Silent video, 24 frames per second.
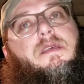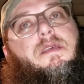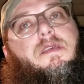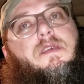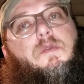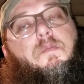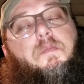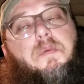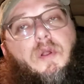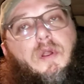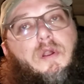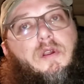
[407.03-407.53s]

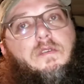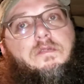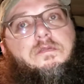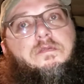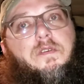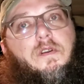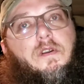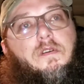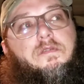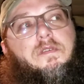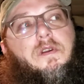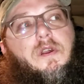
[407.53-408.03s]
you pull
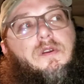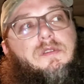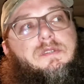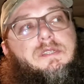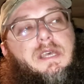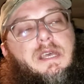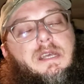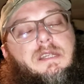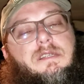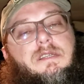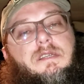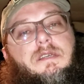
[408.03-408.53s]
full
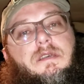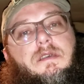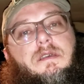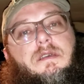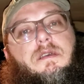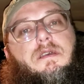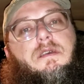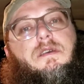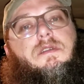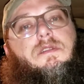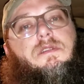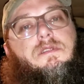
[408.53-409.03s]
voltage
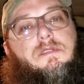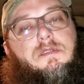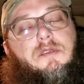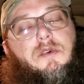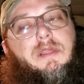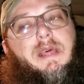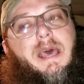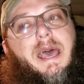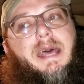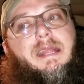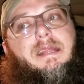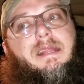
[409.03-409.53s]
to
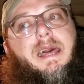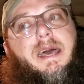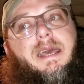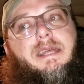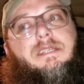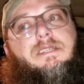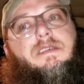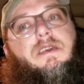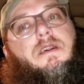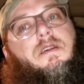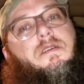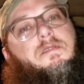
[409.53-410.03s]
the
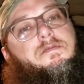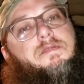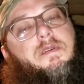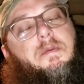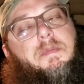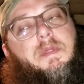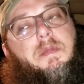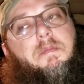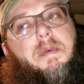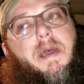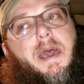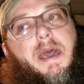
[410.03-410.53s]
headlights
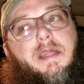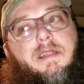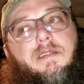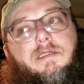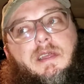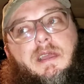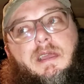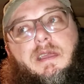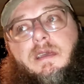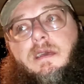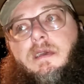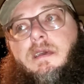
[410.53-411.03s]
from the
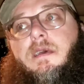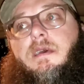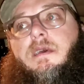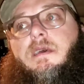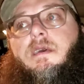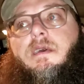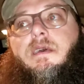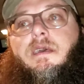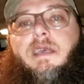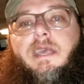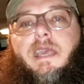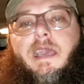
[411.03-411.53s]
battery,
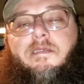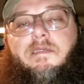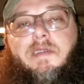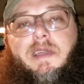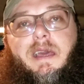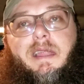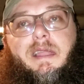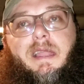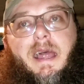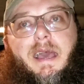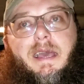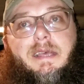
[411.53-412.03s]
giving it
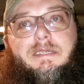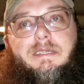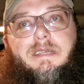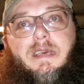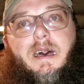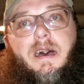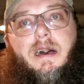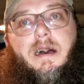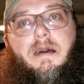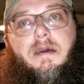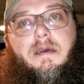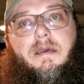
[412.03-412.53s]
a nice
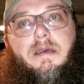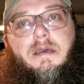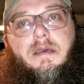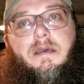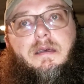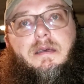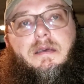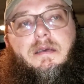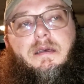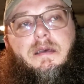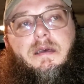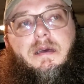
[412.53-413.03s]
a
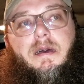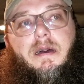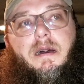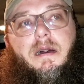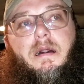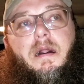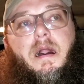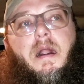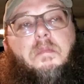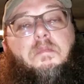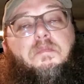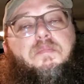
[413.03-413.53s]

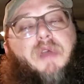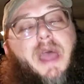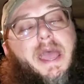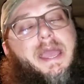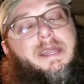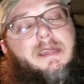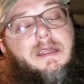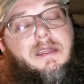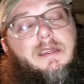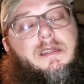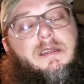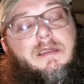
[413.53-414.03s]

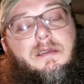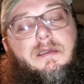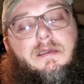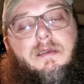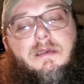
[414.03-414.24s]
brighter